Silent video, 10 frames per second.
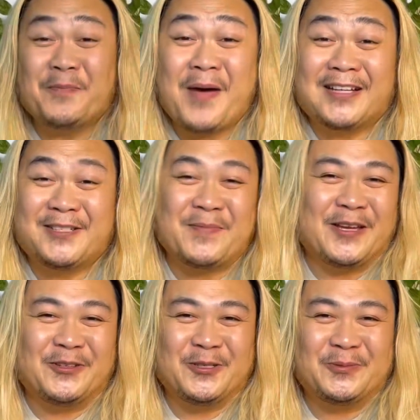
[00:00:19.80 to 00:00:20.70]
back to my
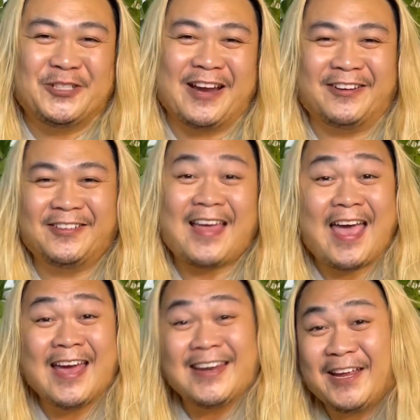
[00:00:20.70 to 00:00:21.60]
YouTube channel.
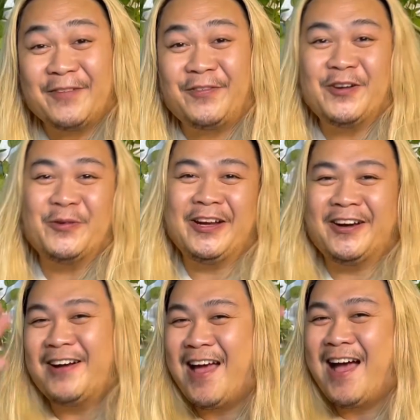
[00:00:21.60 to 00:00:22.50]
And if you're new
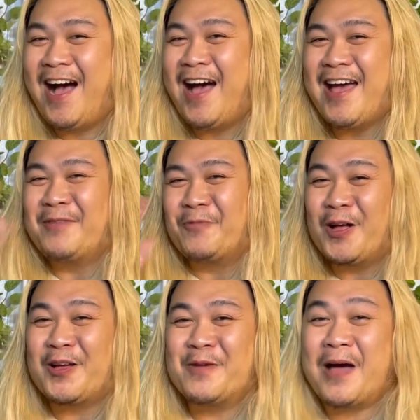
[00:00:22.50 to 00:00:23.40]
here, hi,
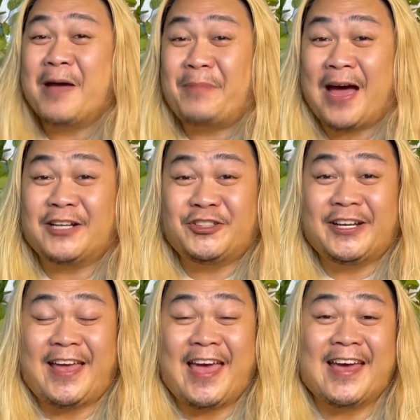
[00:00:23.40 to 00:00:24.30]
welcome, I'm Patrick,
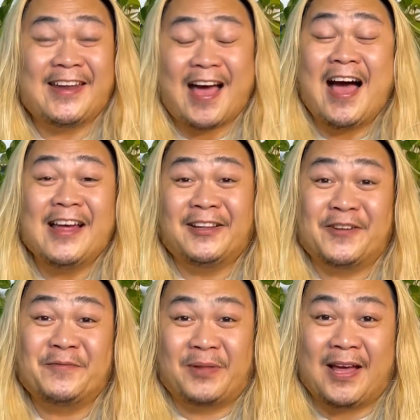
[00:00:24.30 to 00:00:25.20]
and I
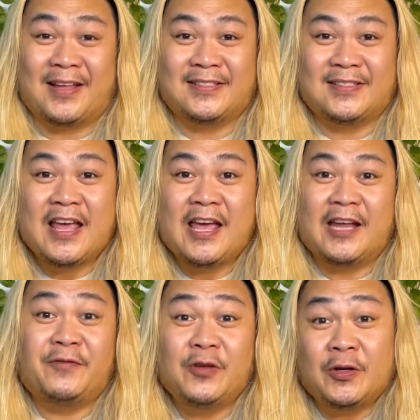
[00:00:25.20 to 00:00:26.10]
love plants.
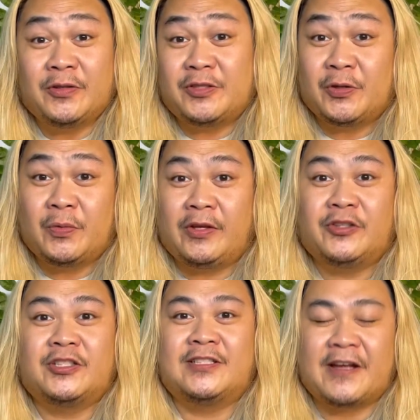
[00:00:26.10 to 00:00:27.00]
And if you do too, you
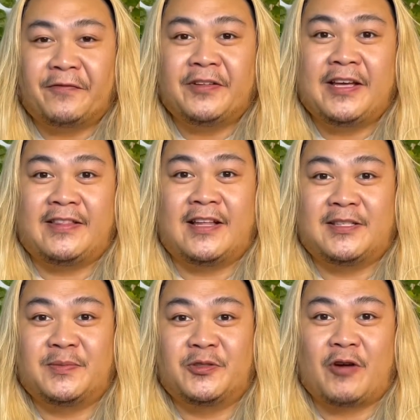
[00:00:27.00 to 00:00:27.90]
should definitely hit that
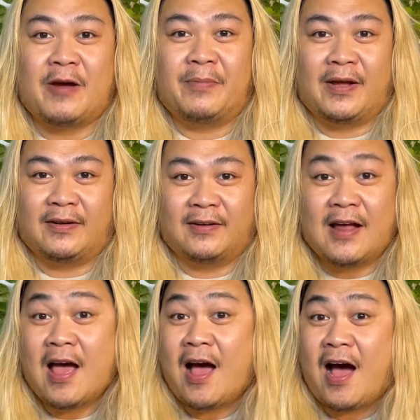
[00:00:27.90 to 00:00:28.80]
subscribe button.
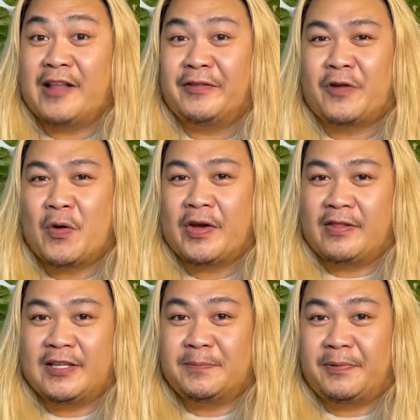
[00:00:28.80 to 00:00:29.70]
I love going on
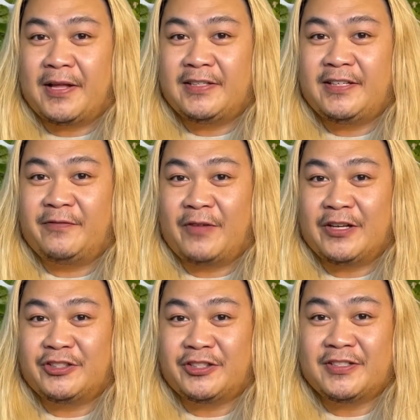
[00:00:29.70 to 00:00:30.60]
these planty
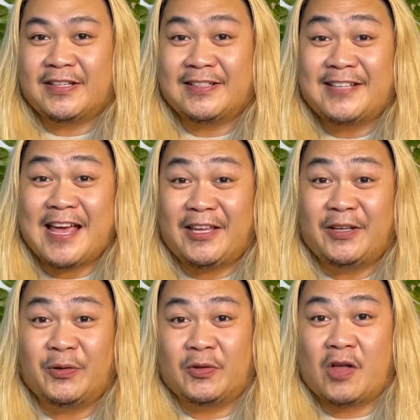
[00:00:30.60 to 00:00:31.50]
adventures and taking
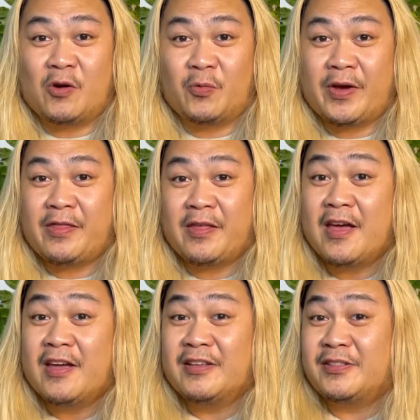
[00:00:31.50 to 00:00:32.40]
you along with.
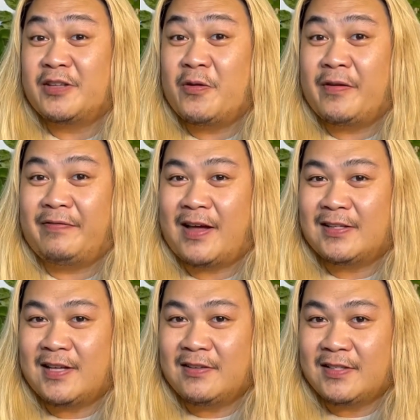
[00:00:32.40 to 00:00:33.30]
So if
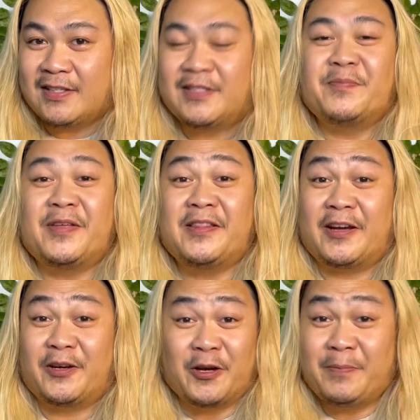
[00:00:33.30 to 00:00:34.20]
that sounds like something
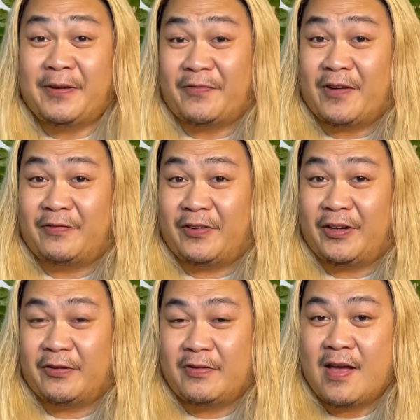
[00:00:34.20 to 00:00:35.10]
that could be fun for
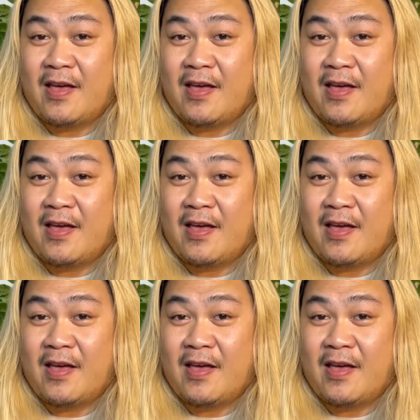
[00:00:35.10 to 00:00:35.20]
you,